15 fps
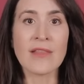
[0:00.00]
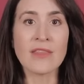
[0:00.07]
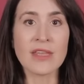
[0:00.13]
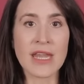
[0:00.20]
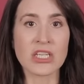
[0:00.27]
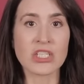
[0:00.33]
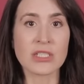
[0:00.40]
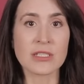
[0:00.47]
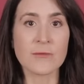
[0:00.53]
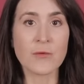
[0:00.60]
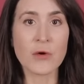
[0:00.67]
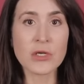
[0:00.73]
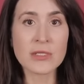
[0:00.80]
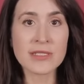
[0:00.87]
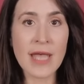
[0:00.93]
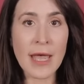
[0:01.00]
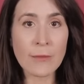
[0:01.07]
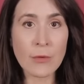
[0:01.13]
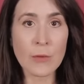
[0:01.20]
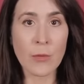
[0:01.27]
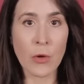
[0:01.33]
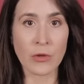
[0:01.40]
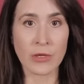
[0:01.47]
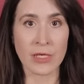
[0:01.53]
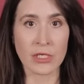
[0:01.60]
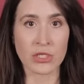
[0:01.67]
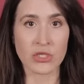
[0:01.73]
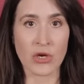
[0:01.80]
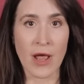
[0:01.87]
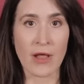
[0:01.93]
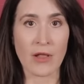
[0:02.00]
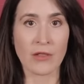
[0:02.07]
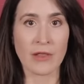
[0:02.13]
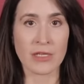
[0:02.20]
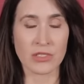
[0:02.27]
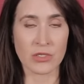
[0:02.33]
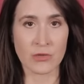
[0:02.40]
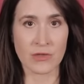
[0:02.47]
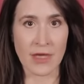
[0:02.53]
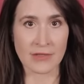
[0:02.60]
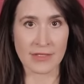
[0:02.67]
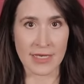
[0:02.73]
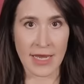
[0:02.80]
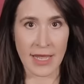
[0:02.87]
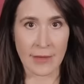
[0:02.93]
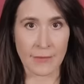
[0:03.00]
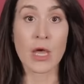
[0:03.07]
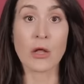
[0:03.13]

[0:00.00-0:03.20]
In the nation's first cyberbullying trial in 2008.